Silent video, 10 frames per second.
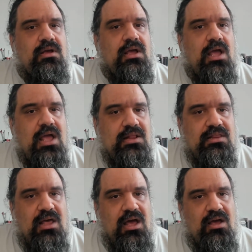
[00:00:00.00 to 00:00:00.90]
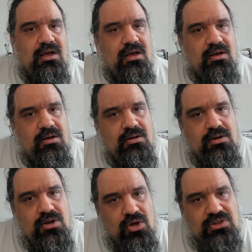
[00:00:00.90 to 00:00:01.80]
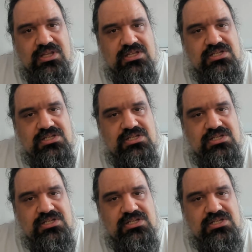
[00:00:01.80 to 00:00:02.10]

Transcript: And notice,